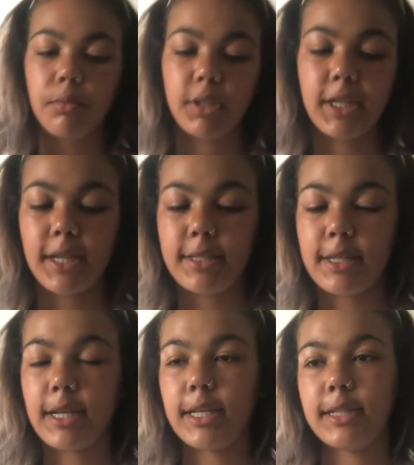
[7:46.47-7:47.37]
But like I
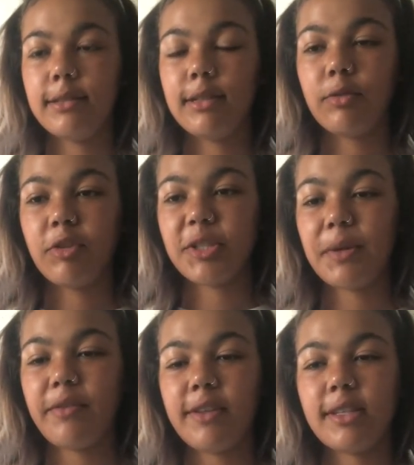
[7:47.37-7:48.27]
said, I didn't wash
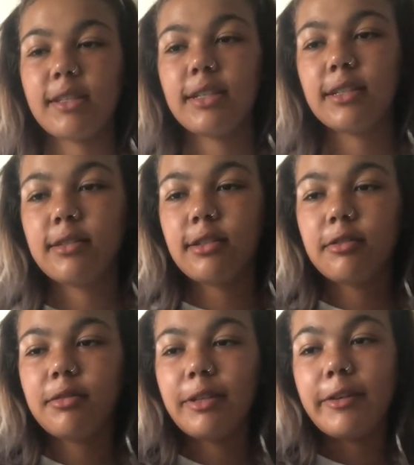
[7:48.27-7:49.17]
my face last night, so
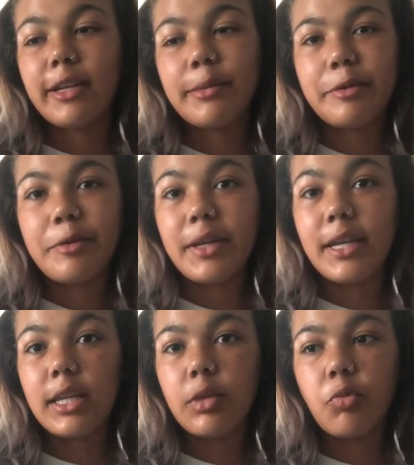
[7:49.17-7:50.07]
here I am doing
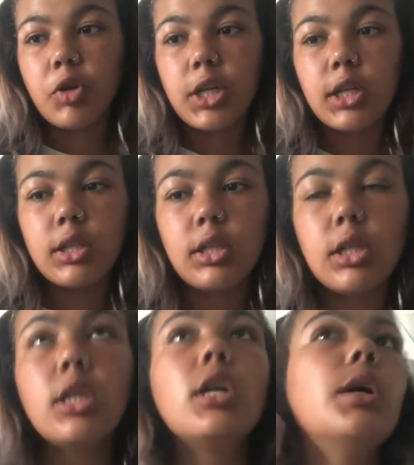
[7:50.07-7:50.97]
it.
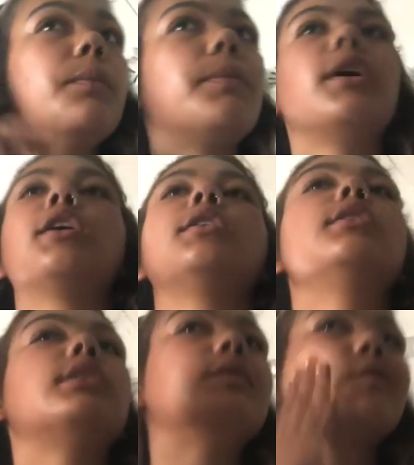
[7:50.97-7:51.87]
But I
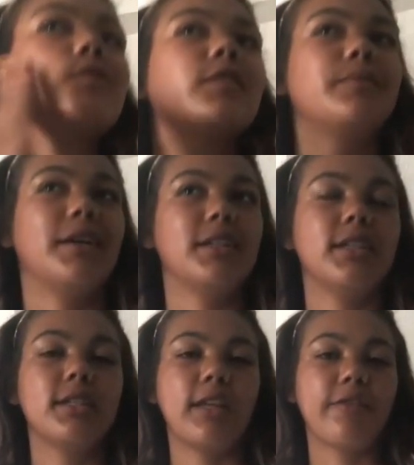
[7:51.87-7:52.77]
don't really mind
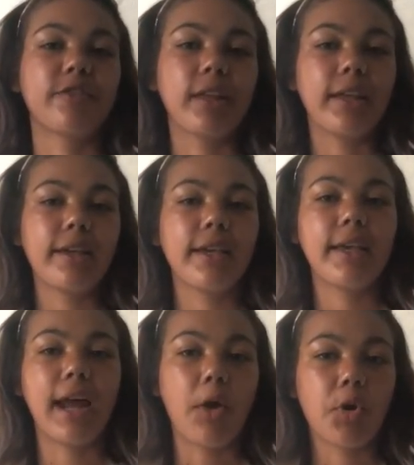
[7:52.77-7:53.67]
it because after, like,
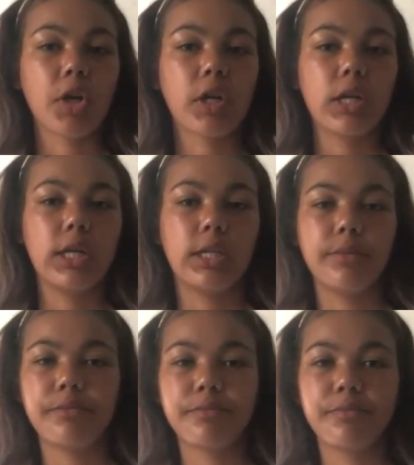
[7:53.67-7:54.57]
an hour,
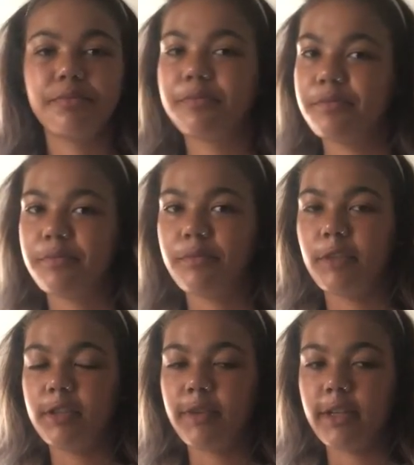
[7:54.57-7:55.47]
it
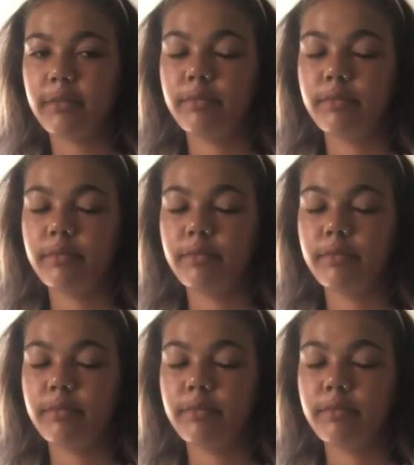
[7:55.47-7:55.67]
looks fine.